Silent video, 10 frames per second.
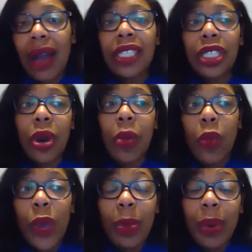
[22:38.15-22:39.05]
So
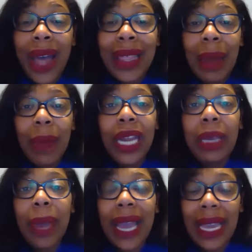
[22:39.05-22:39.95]
we brought that money
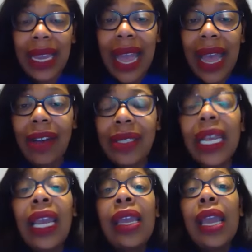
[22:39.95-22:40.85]
back in-house,
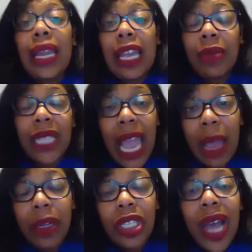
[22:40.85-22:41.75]
and he was
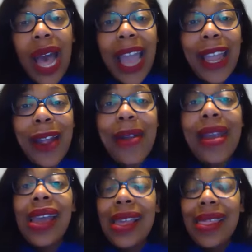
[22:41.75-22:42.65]
able to hire
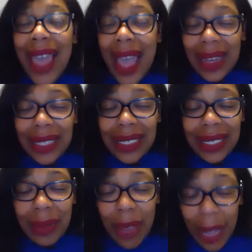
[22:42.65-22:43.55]
that
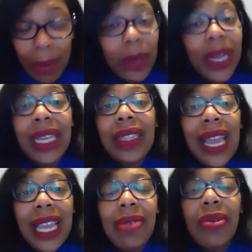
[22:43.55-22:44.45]
employee that
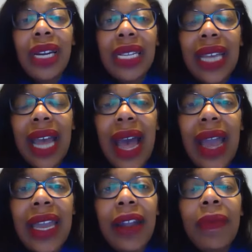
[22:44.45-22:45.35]
he wanted to
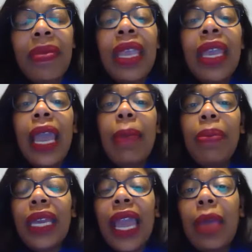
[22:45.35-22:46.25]
hire and
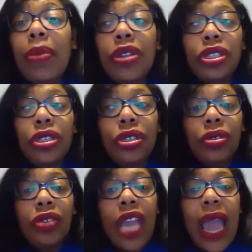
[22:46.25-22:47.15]
be able
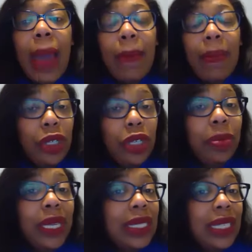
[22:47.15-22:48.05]
to do
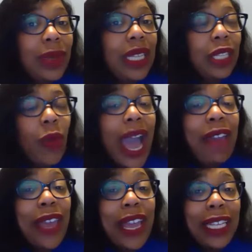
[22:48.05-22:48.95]
business with his wife,
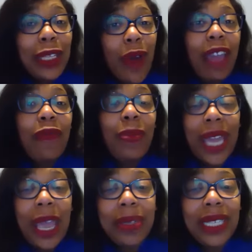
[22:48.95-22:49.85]
and his wife be
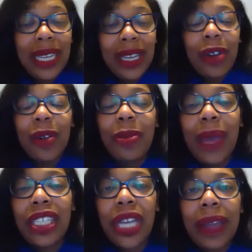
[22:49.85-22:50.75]
able to get her own
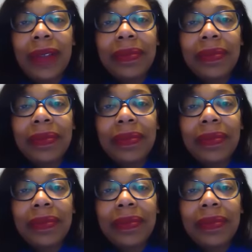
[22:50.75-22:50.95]
paycheck.